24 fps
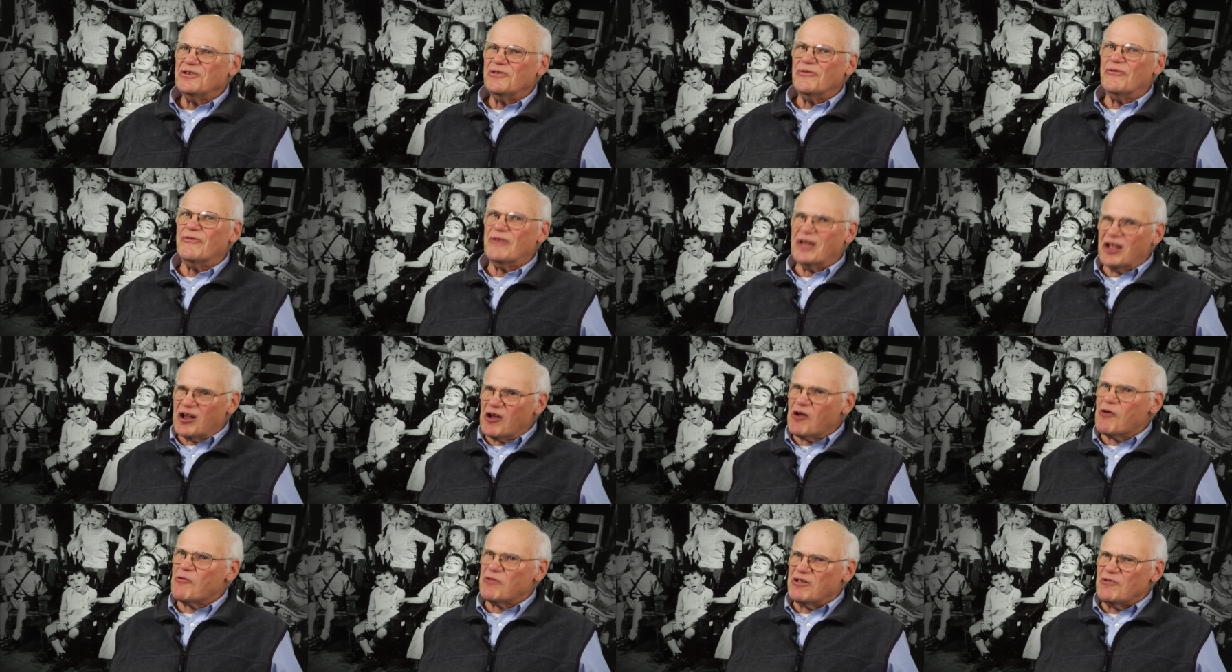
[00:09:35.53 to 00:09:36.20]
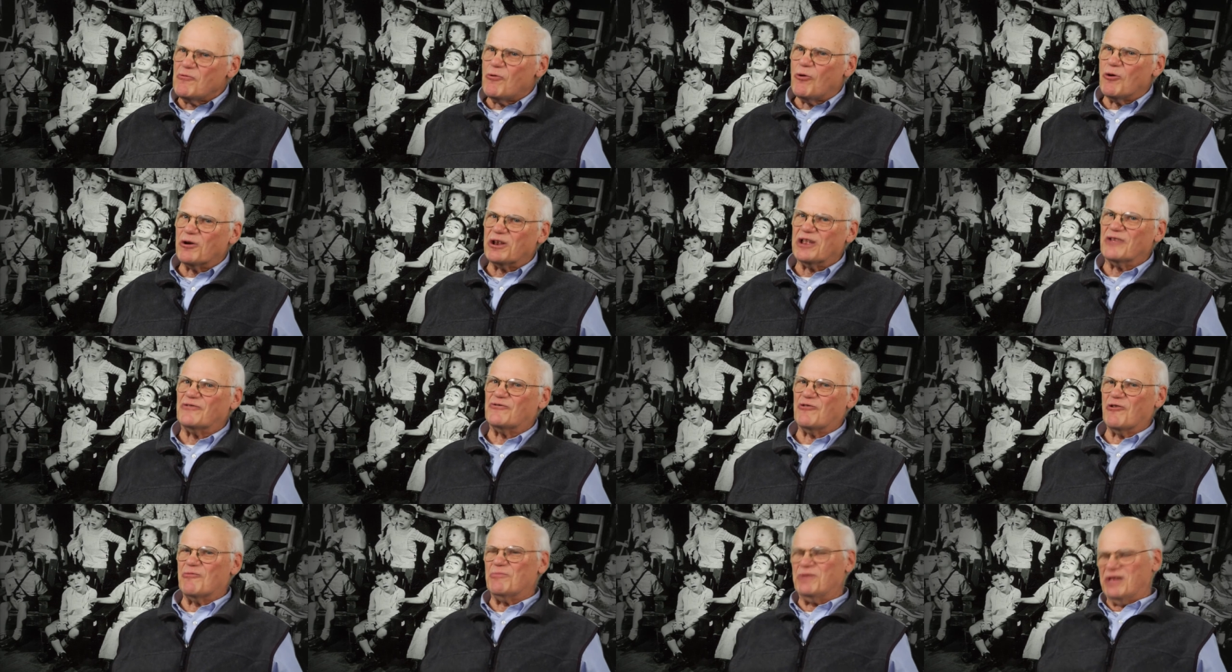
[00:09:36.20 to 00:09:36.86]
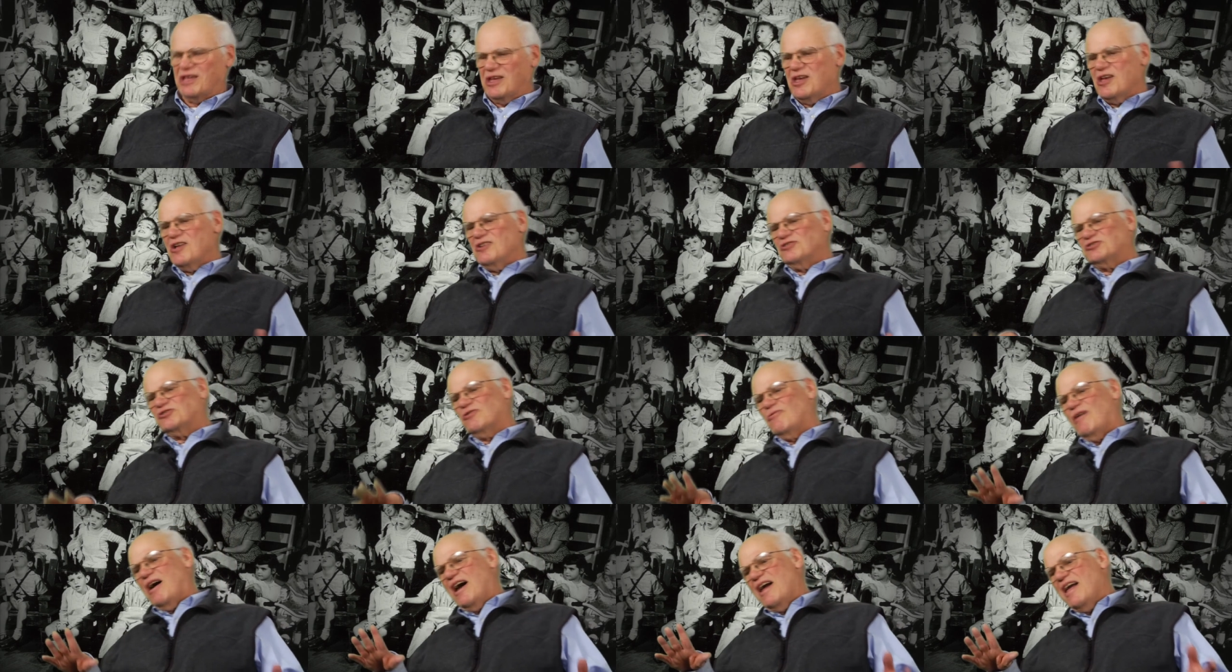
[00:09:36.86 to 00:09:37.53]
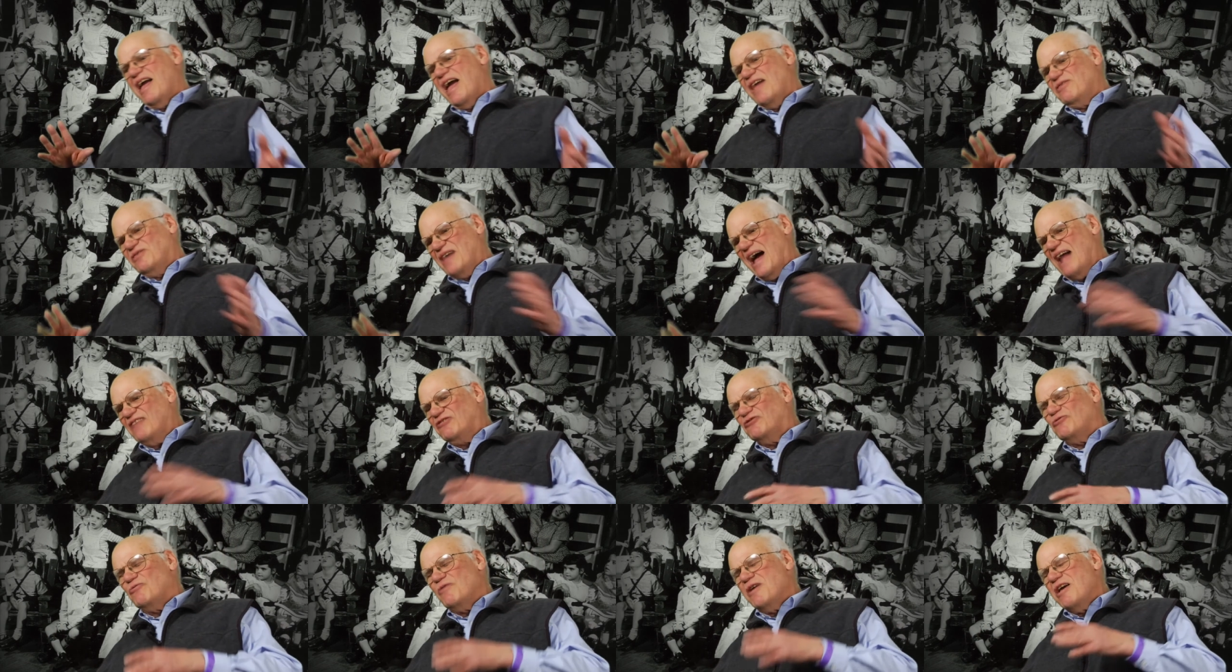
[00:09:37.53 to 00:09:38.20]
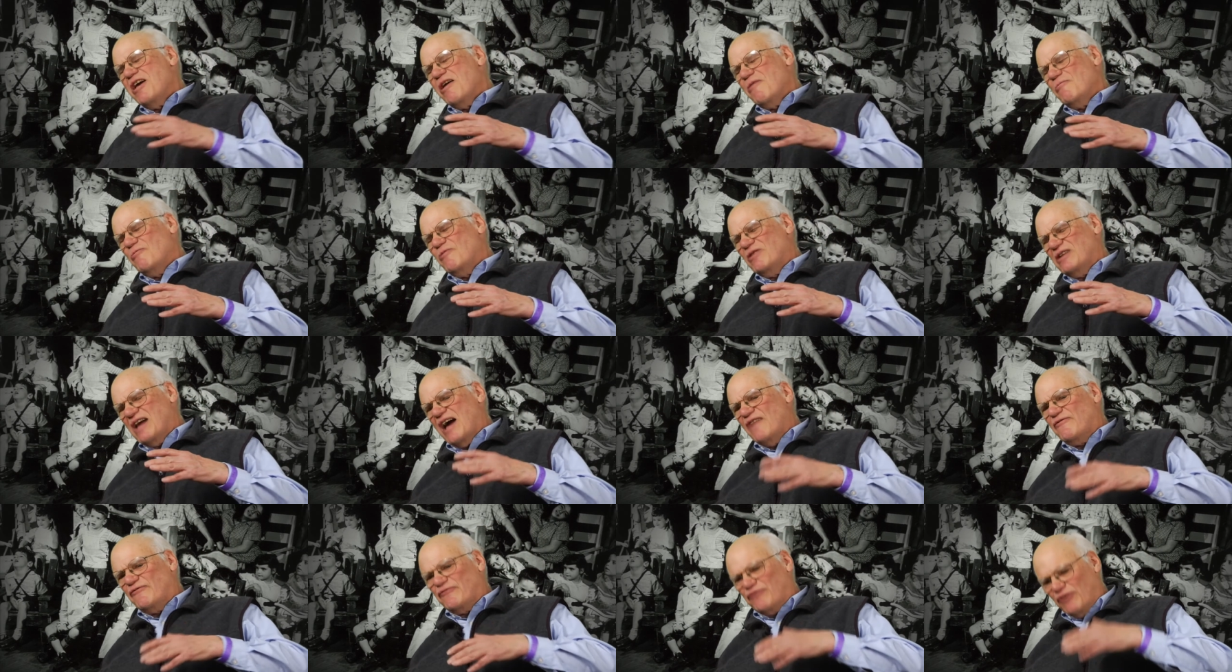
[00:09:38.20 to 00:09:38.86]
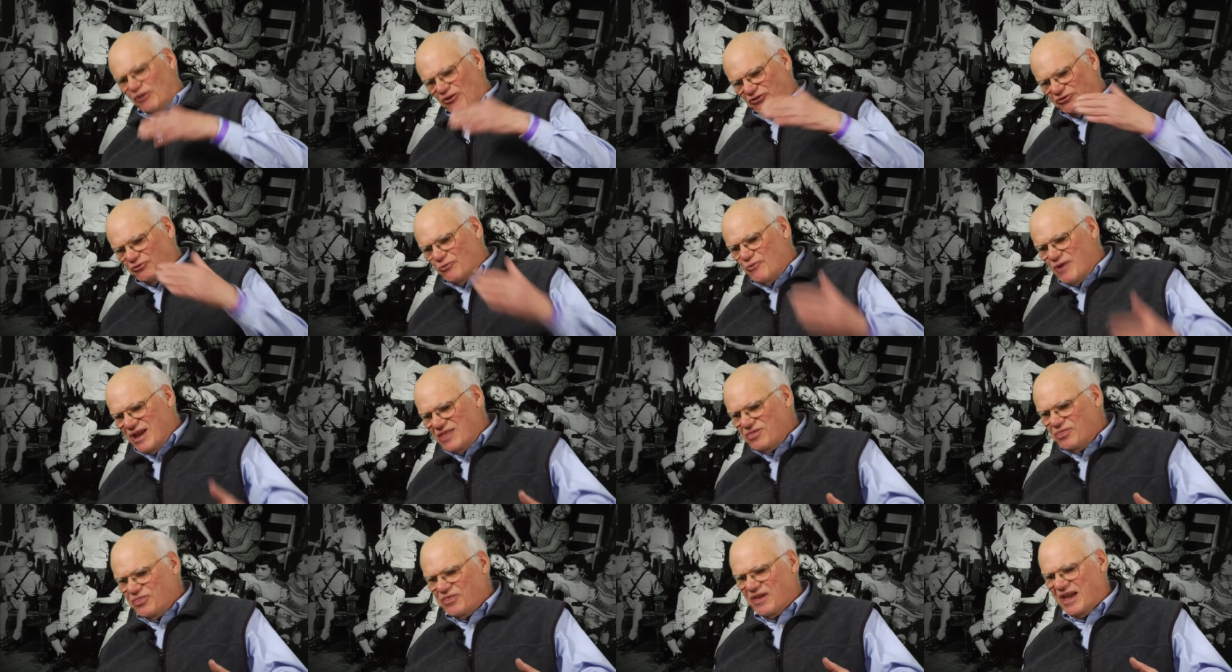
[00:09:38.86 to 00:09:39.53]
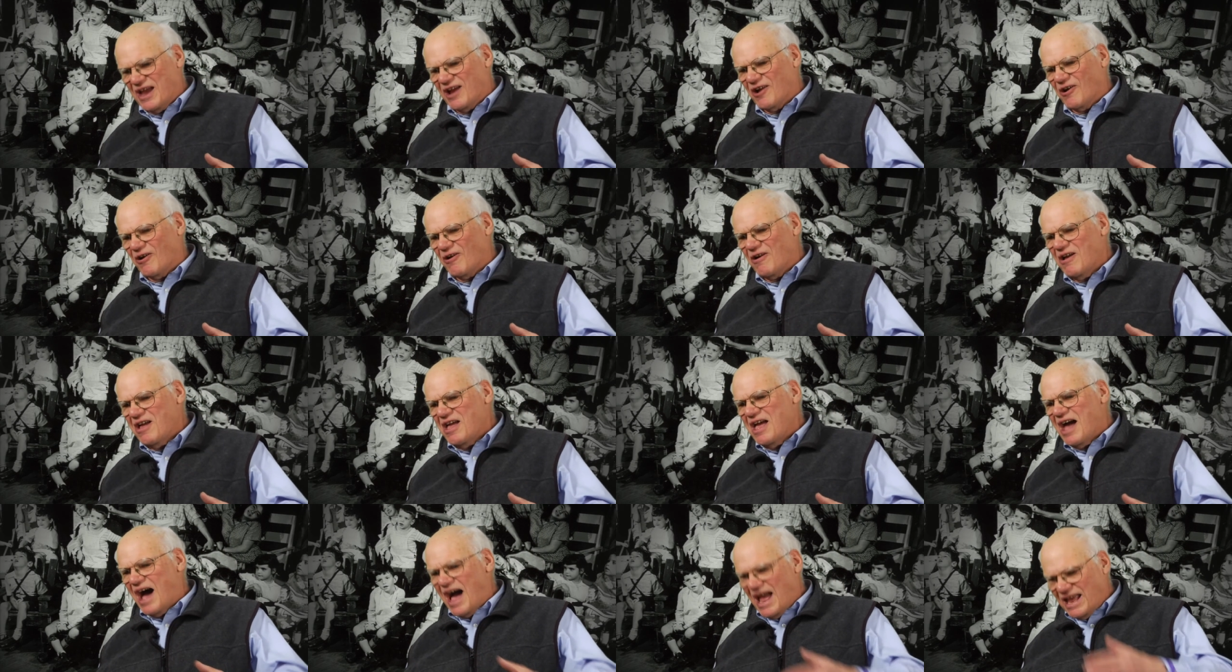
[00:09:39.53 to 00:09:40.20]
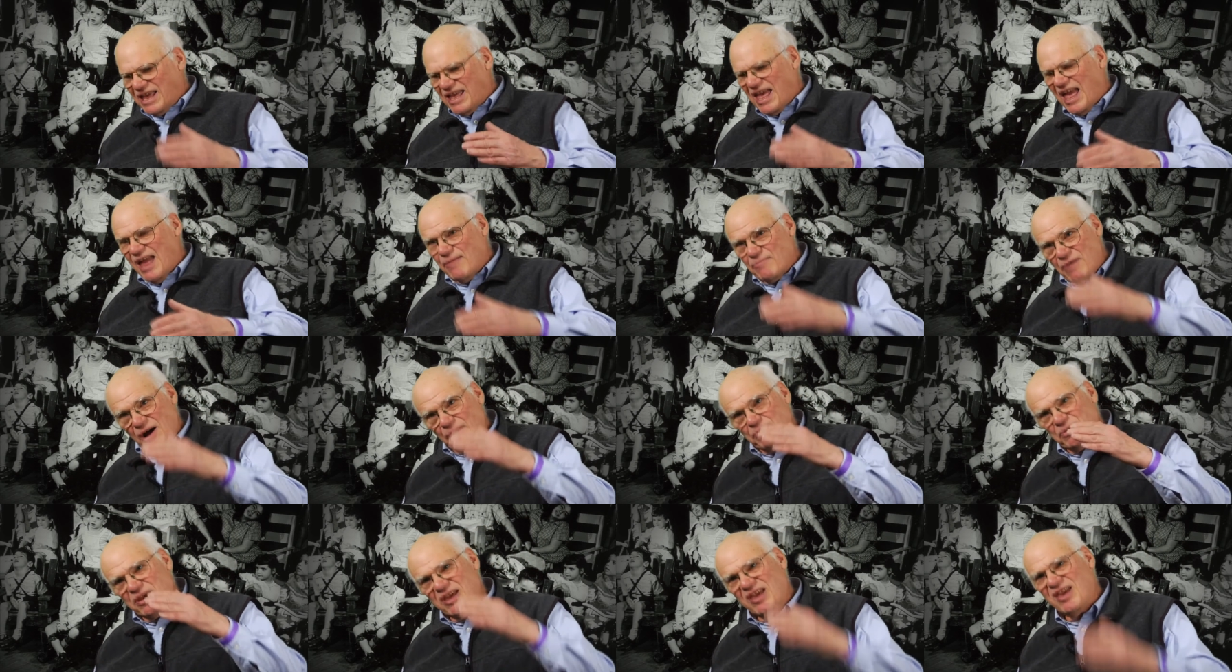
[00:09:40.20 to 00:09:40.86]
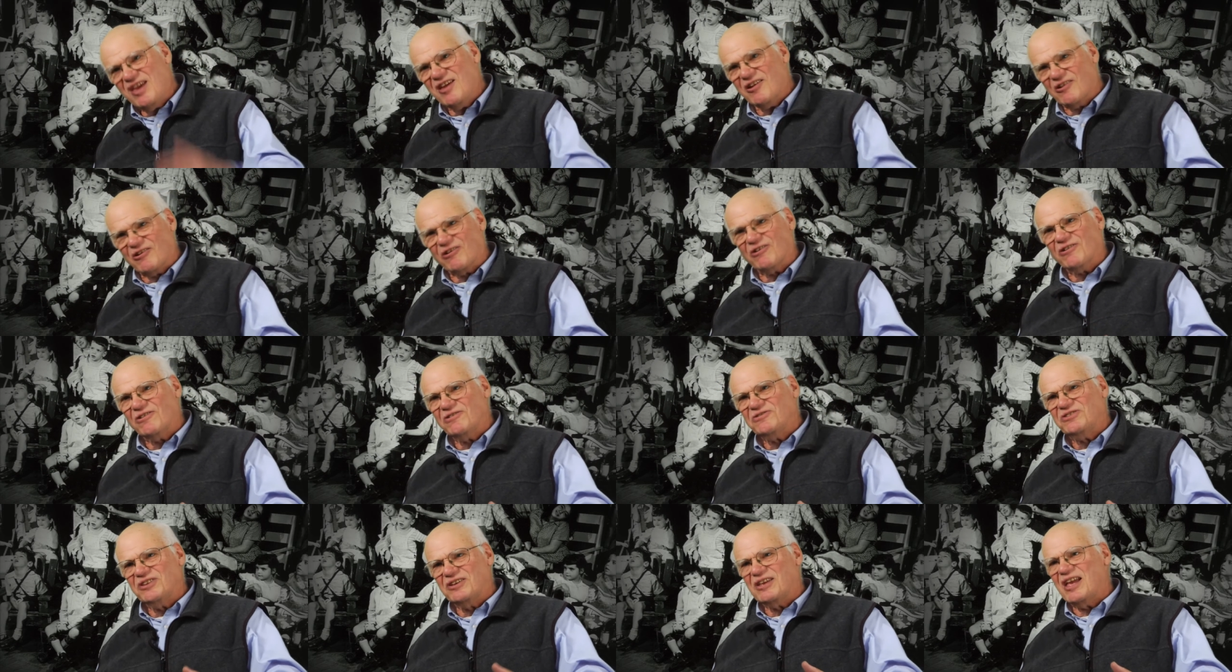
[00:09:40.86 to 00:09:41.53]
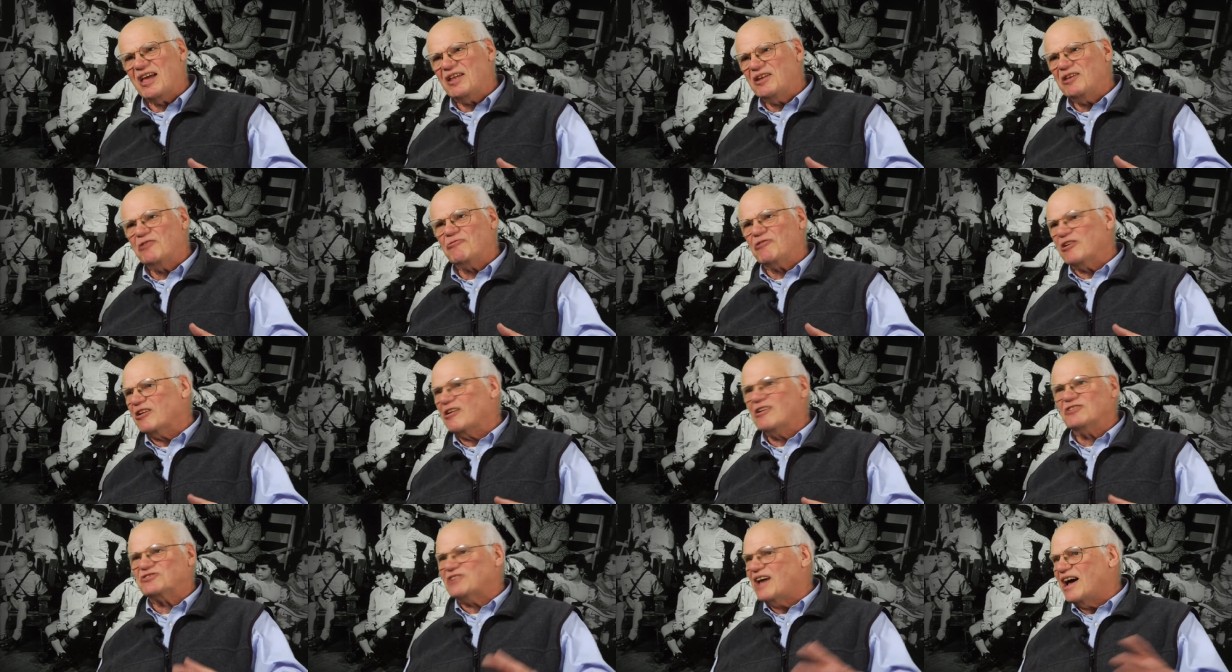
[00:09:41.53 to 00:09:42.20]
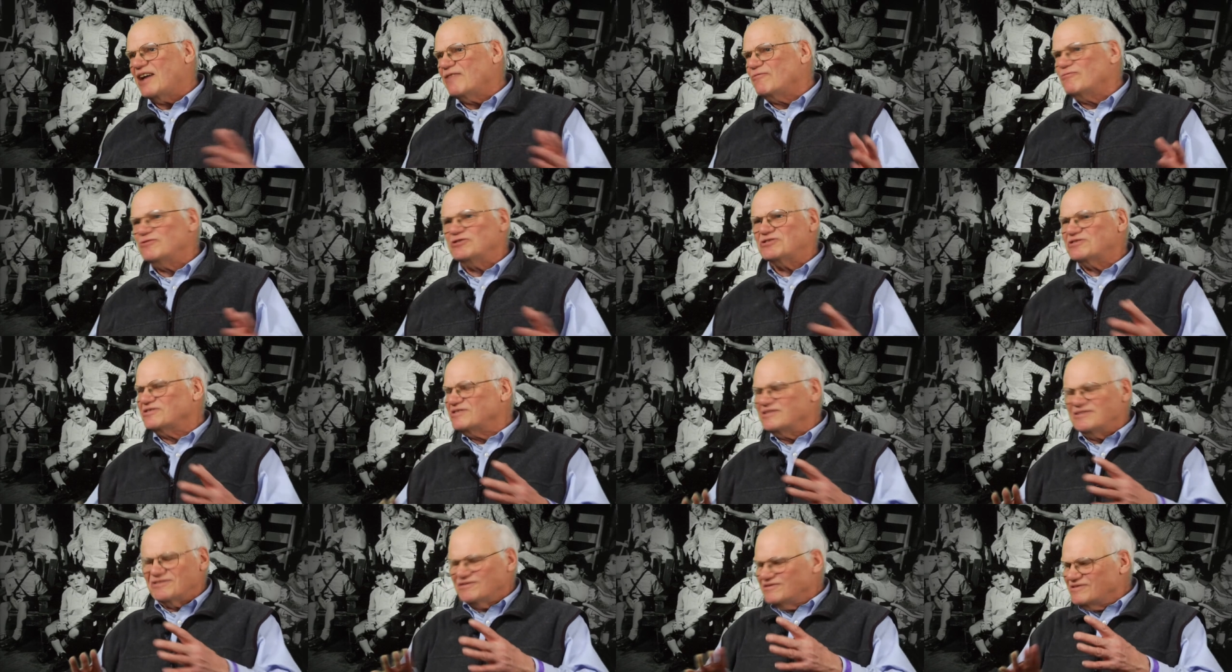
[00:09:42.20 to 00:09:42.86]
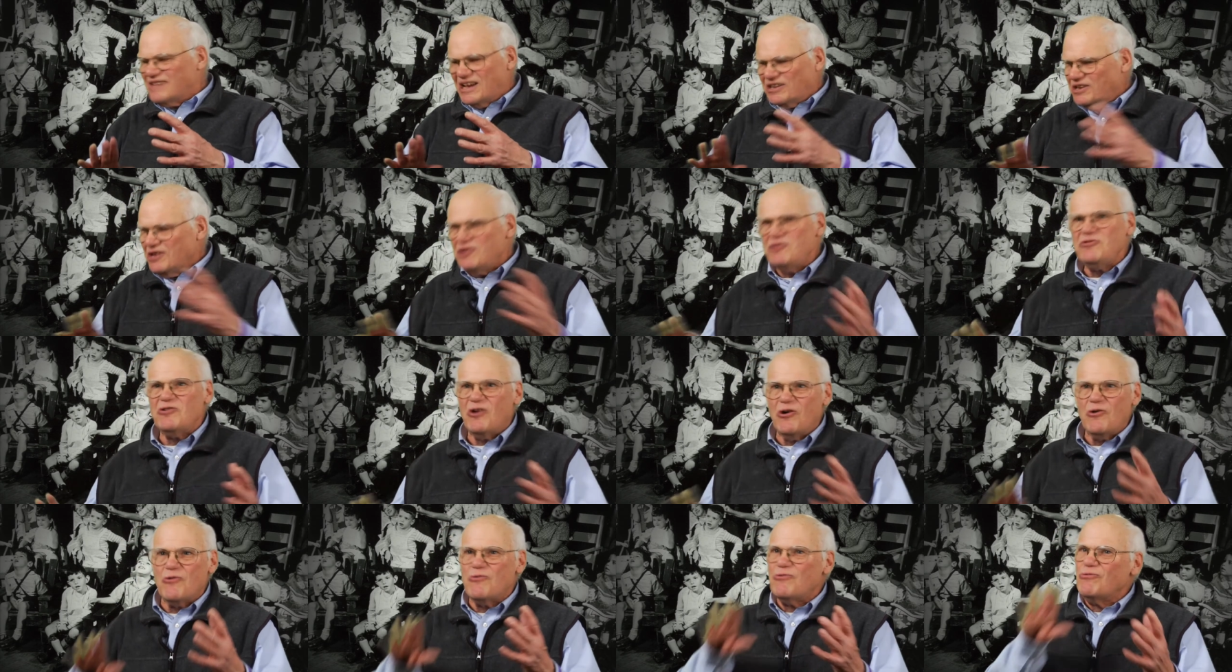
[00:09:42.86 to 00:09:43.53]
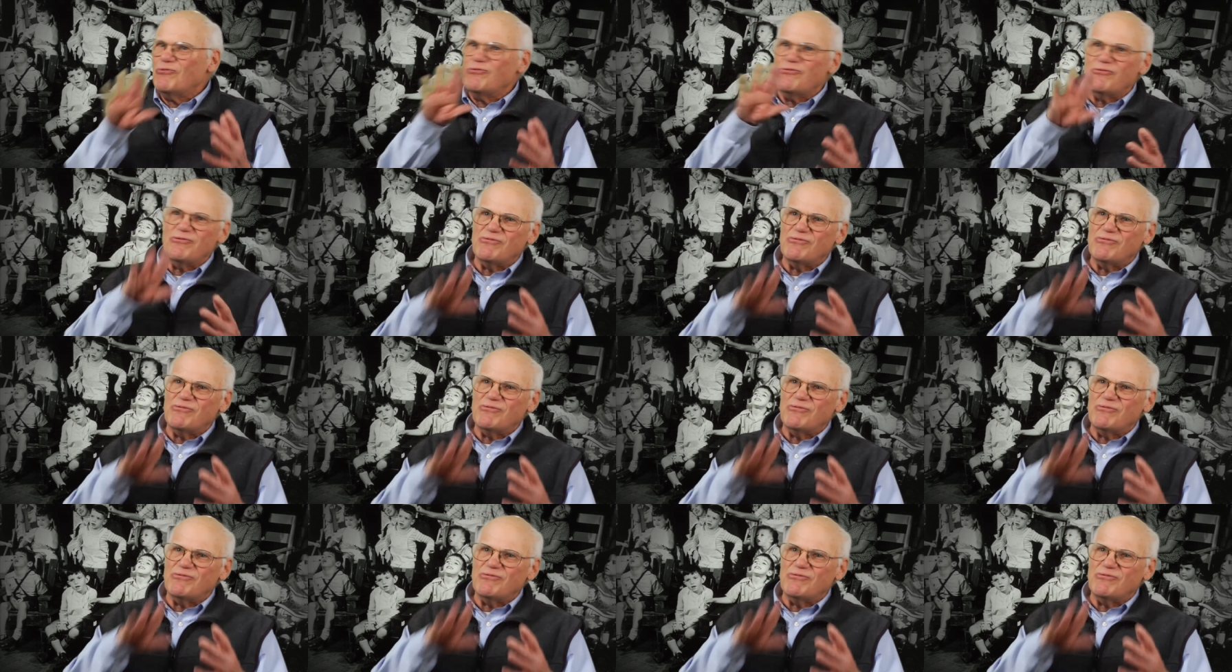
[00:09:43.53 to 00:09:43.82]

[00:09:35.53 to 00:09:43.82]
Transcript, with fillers: Very rewarding for me. So I, and that's when I first went there, I came up here to Kennedy Krieger because I was I didn't know,